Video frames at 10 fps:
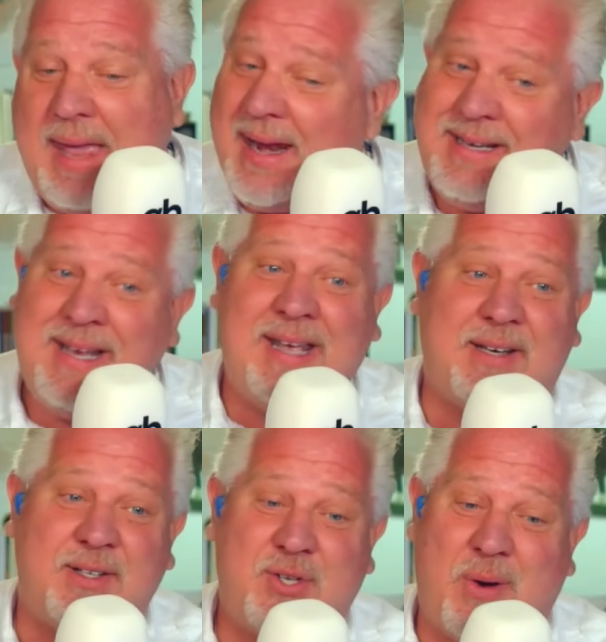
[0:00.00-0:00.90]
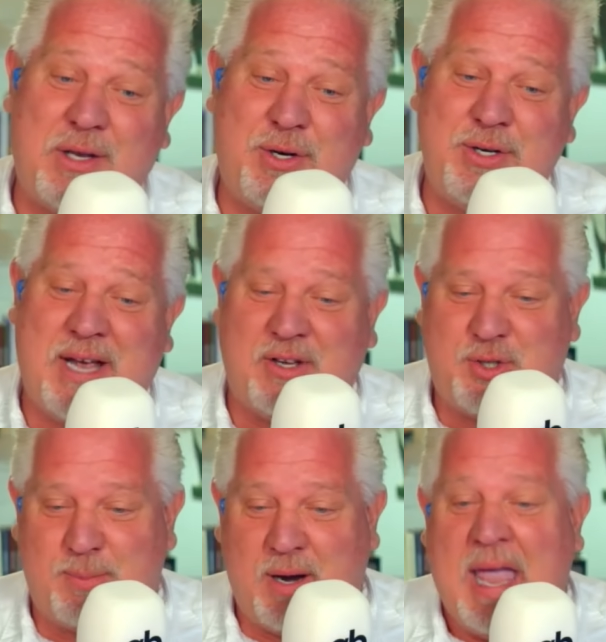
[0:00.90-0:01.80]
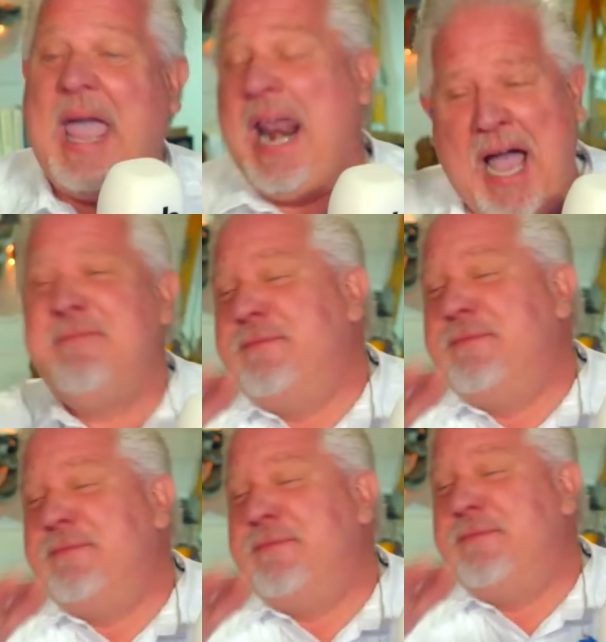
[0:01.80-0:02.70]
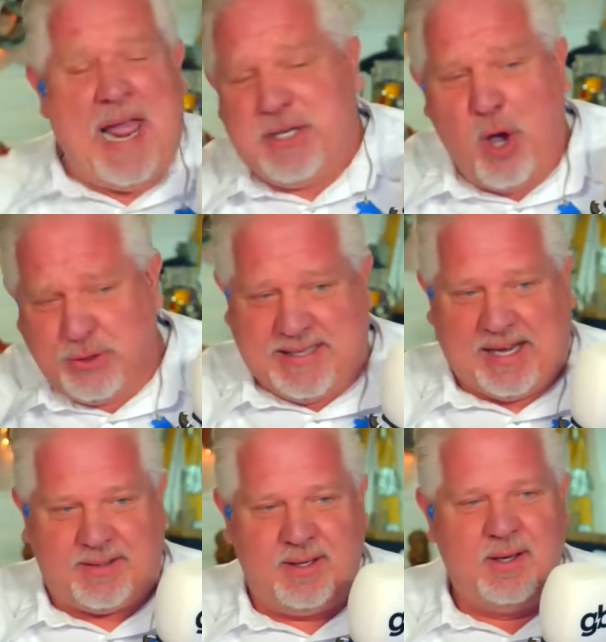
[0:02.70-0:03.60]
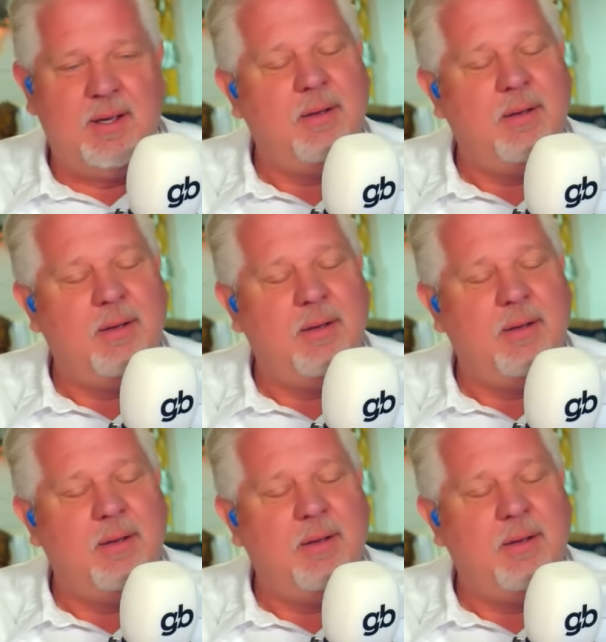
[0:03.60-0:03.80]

And I did. So I learned algebra, and I've never used it.